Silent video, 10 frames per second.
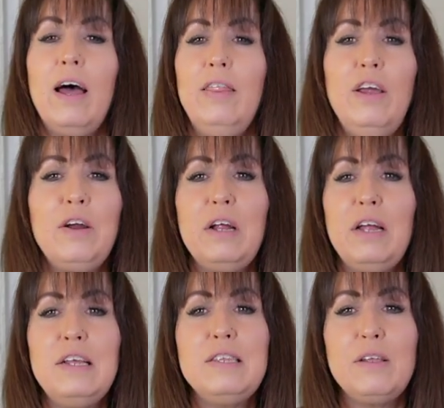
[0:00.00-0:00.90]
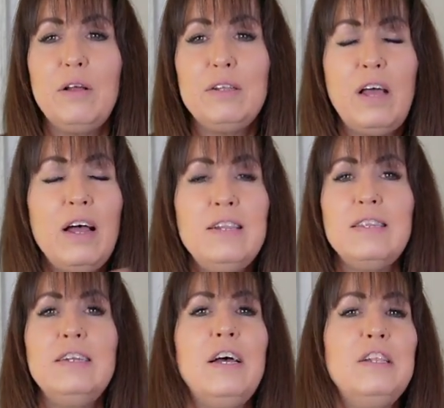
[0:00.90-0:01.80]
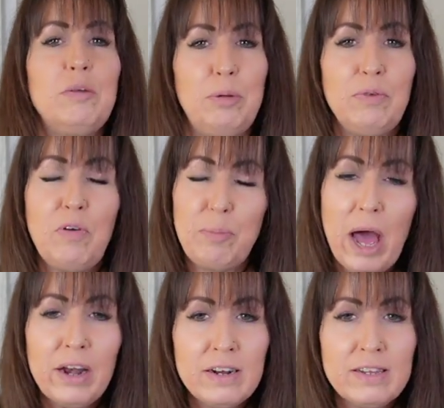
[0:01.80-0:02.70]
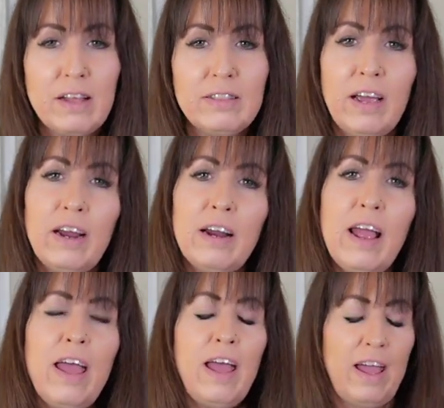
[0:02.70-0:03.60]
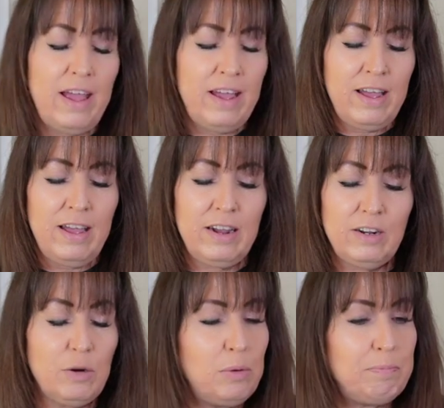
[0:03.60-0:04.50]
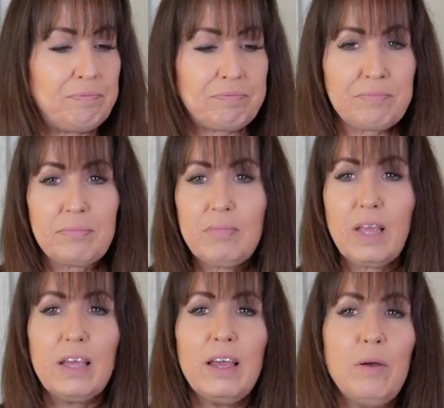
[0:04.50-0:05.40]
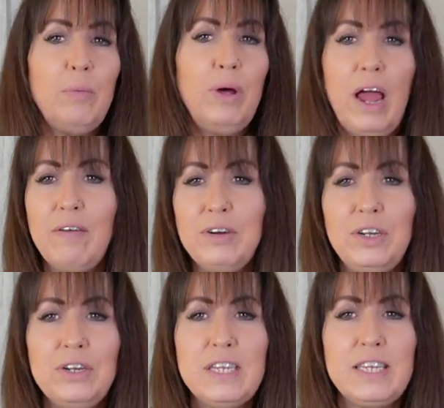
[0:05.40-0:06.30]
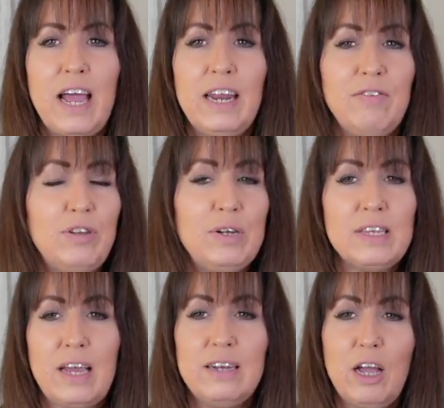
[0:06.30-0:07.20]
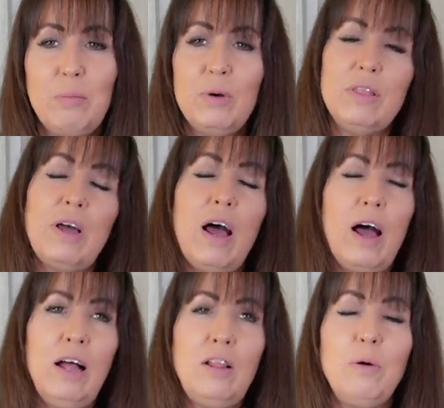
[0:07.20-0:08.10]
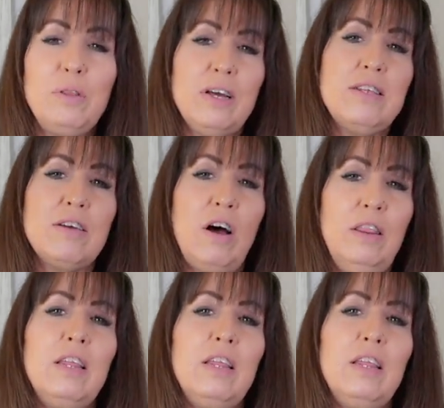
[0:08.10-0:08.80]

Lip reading: there is tons and tons of beautiful patterns out there, and whatever you decide, if you decide to come along with us on